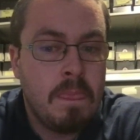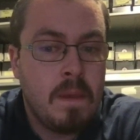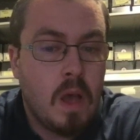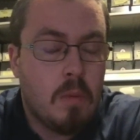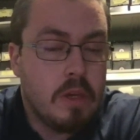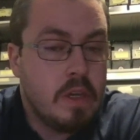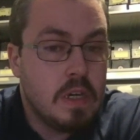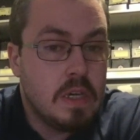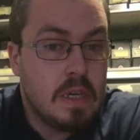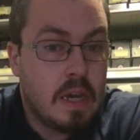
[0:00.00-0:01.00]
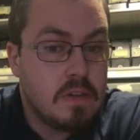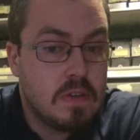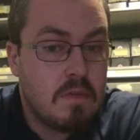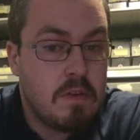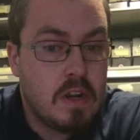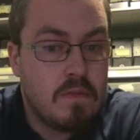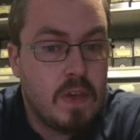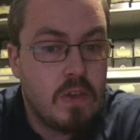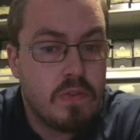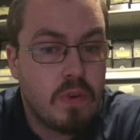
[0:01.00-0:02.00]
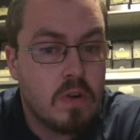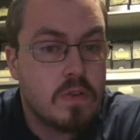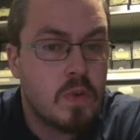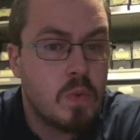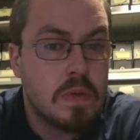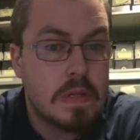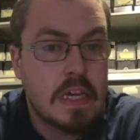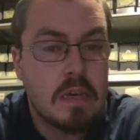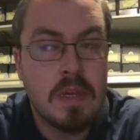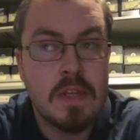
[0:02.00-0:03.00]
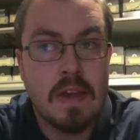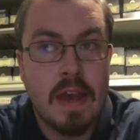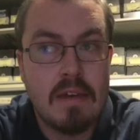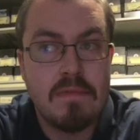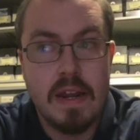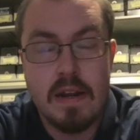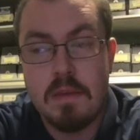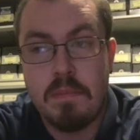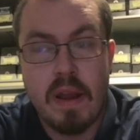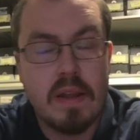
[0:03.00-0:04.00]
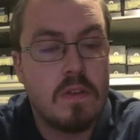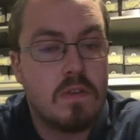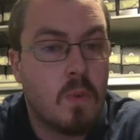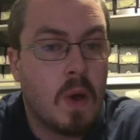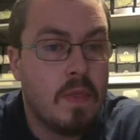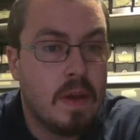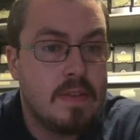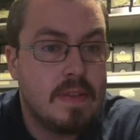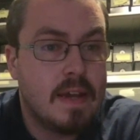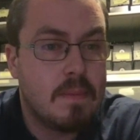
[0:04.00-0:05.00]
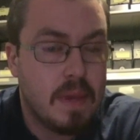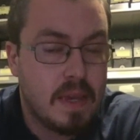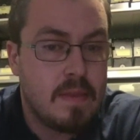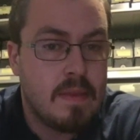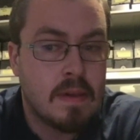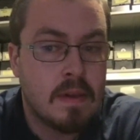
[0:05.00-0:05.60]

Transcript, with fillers: Uh, but yeah, he has seven NFL starts to his name, and to have that on the practice squad, that's not a bad thing.